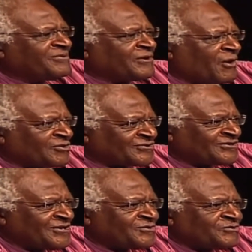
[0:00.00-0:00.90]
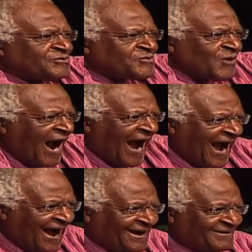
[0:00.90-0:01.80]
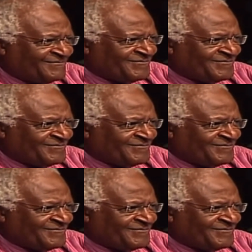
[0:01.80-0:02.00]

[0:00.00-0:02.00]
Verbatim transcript: because you are.